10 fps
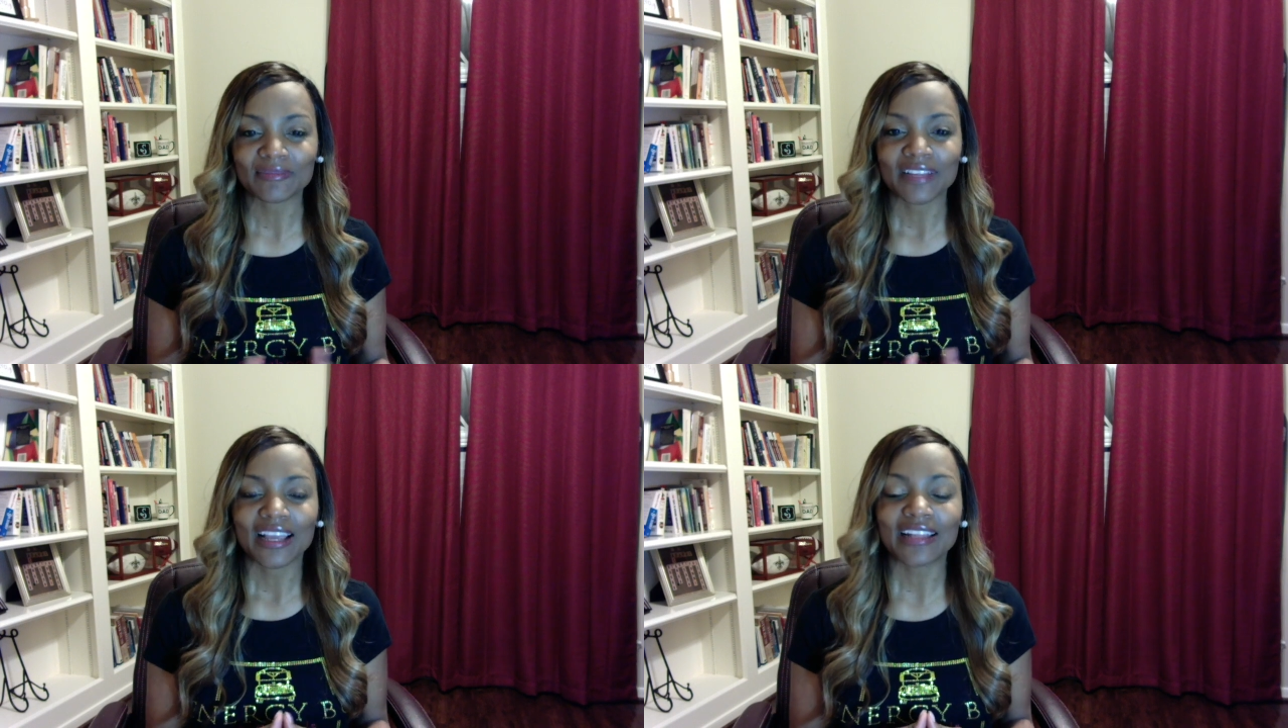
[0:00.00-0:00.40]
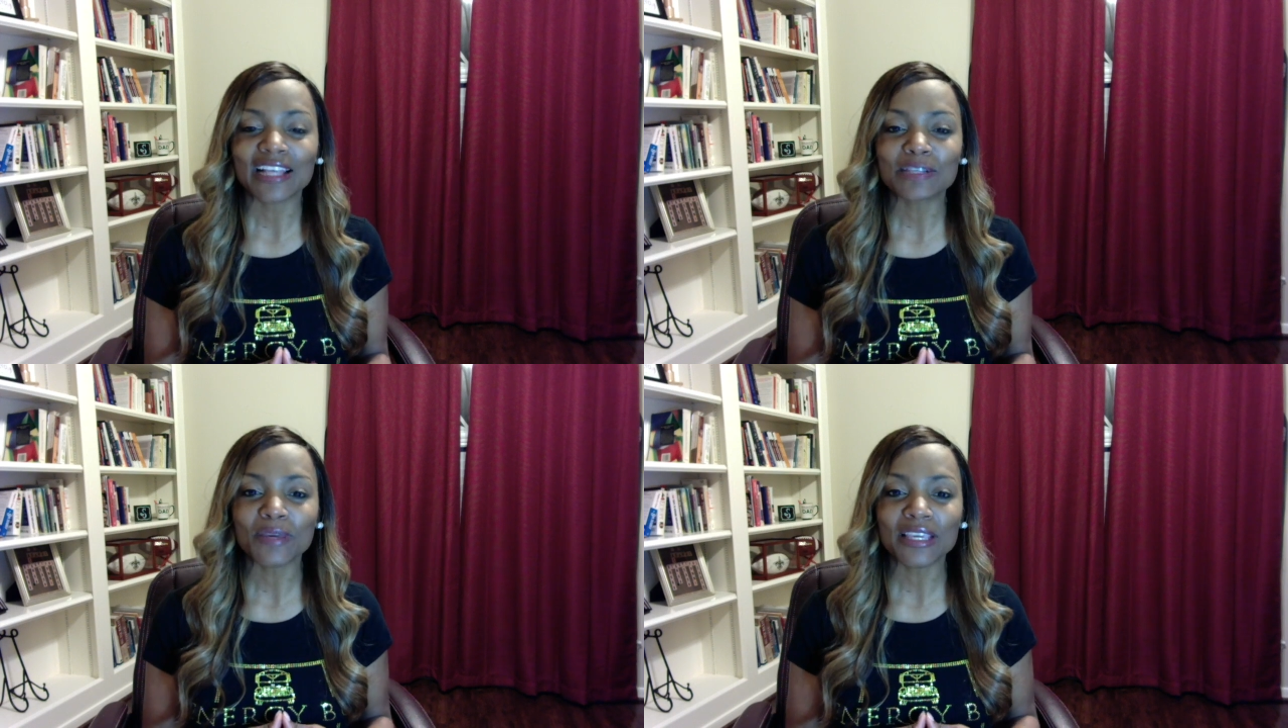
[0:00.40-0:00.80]
And as
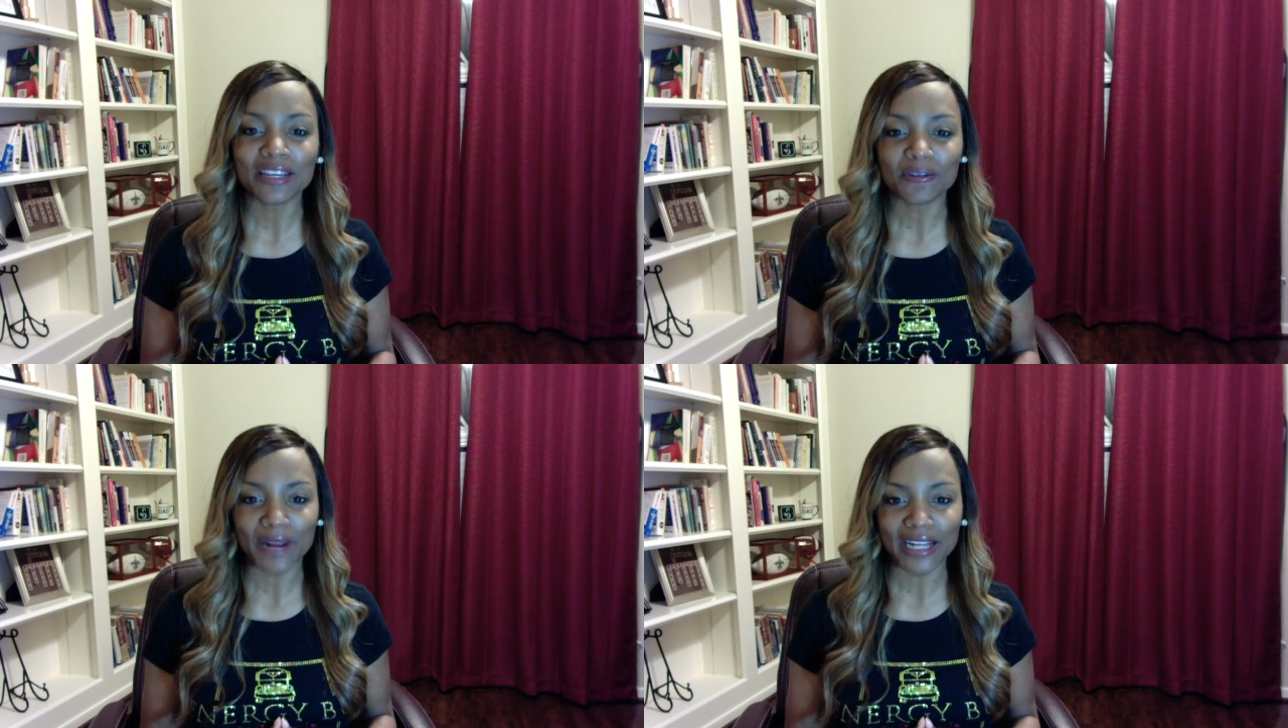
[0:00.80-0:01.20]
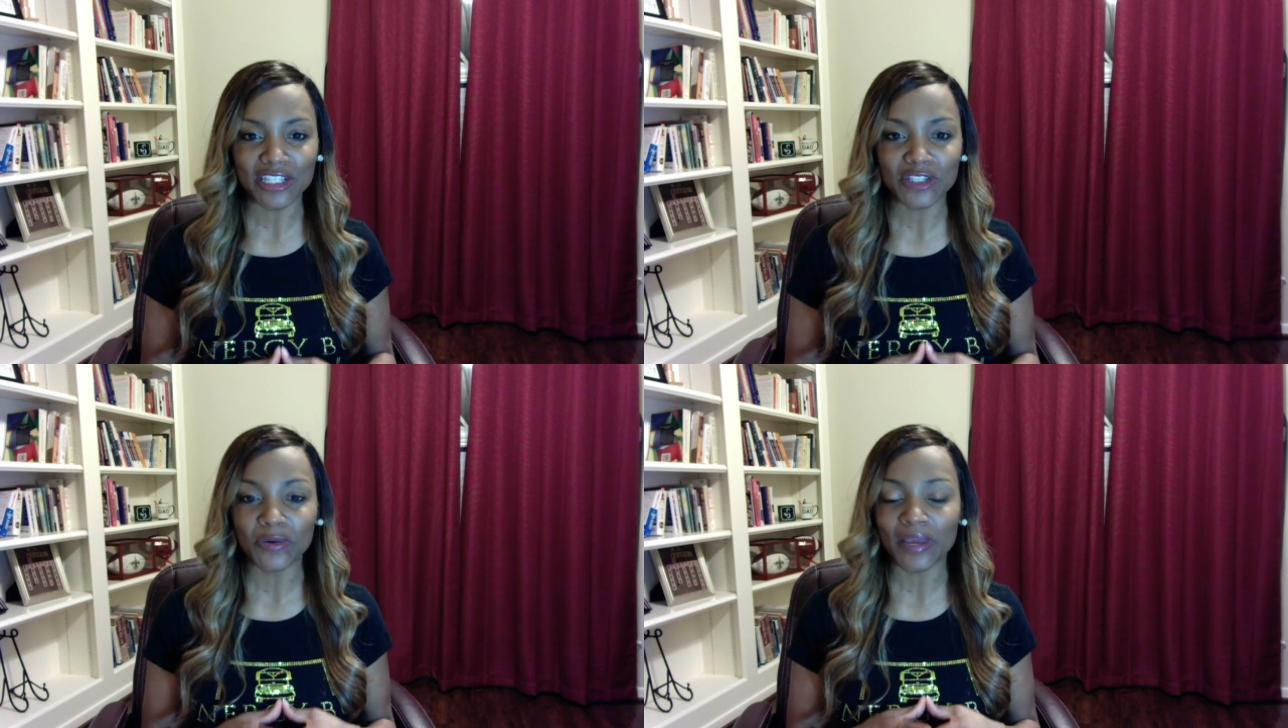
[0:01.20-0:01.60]
we get ready
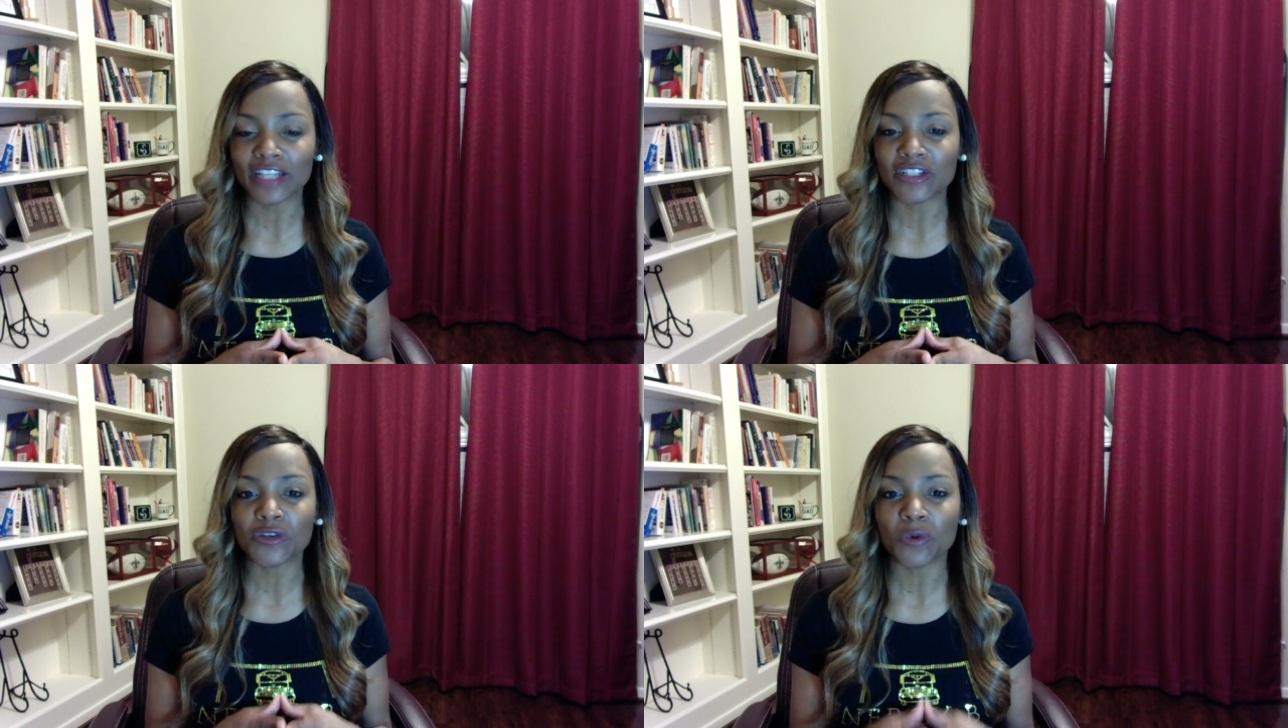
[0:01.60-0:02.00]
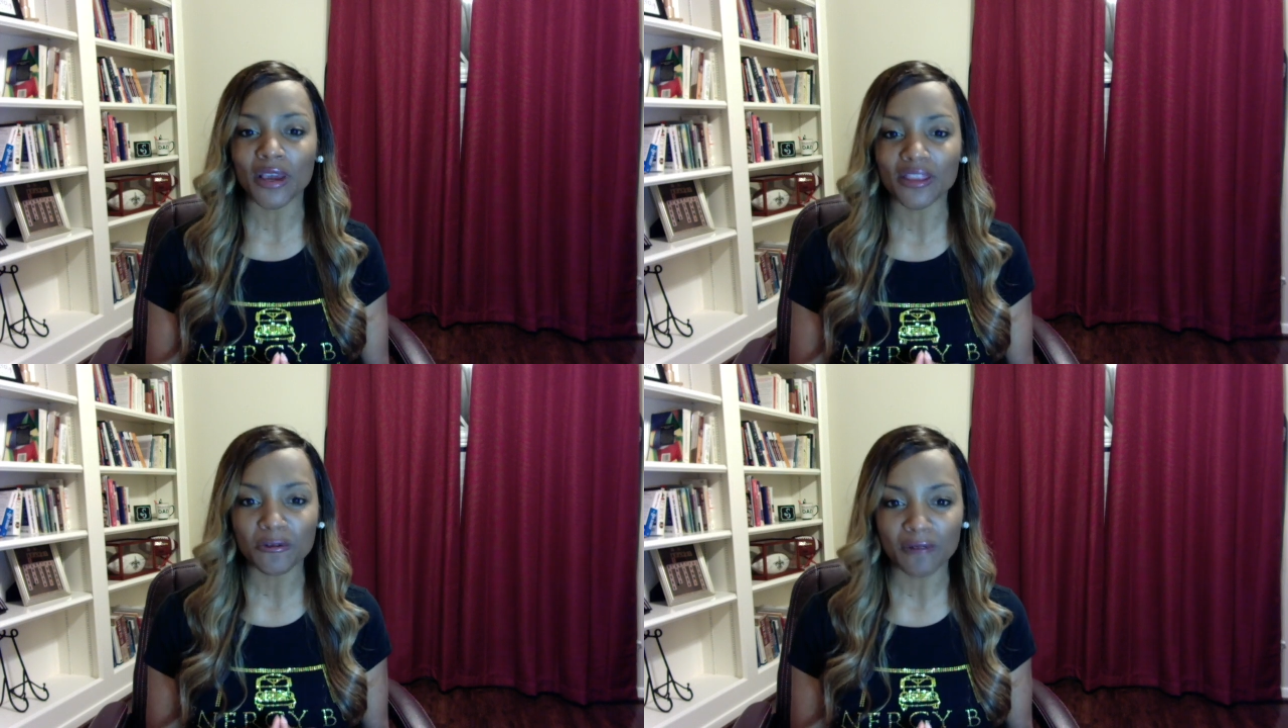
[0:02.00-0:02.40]
to enjoy
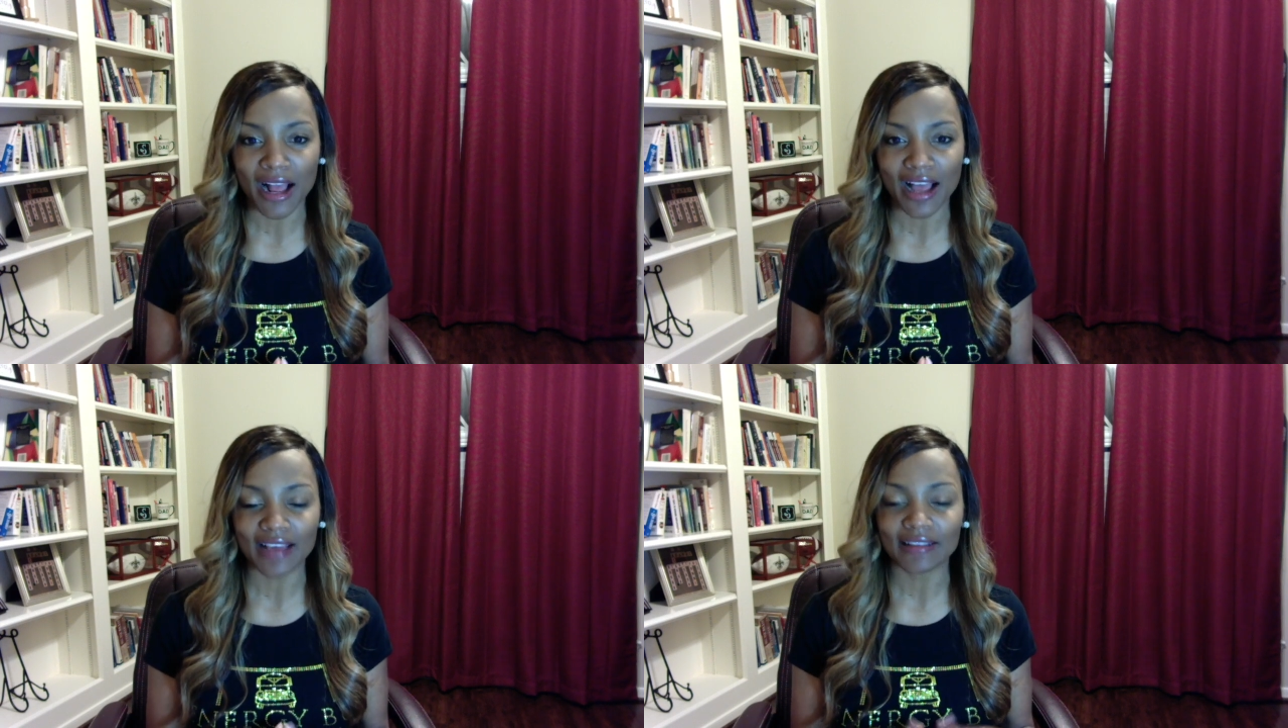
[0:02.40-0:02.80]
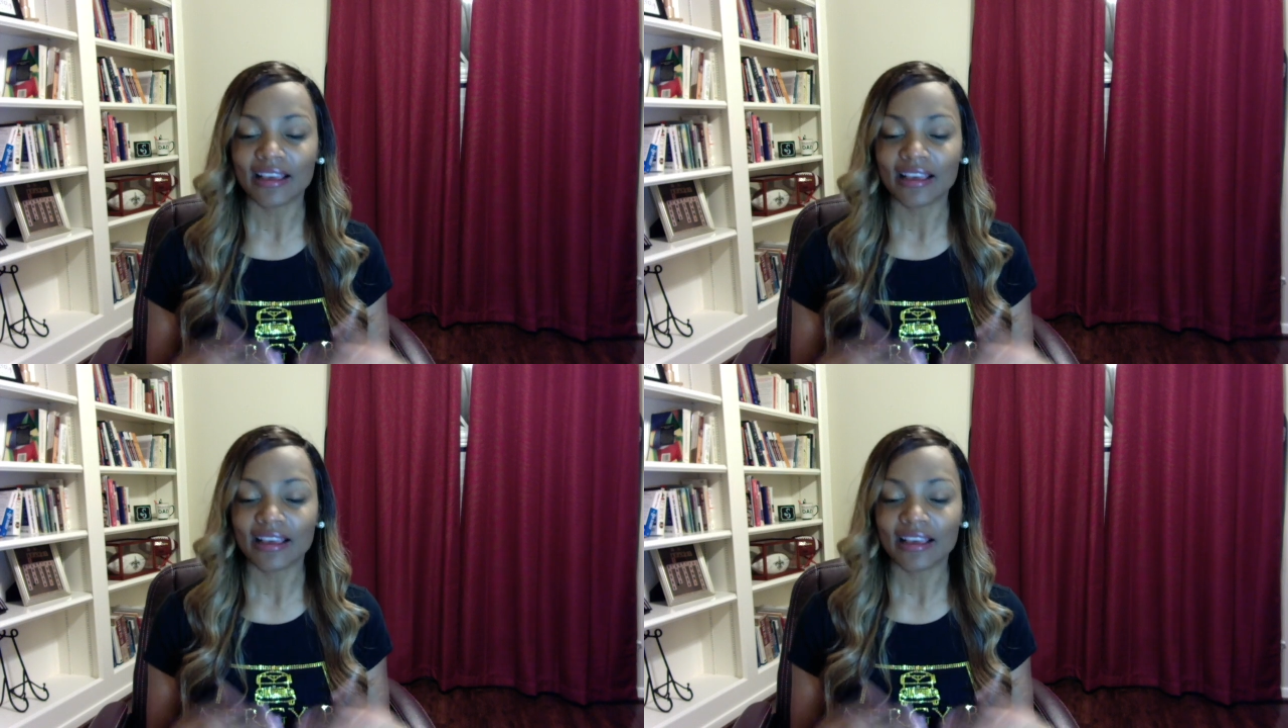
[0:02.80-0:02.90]
the ride,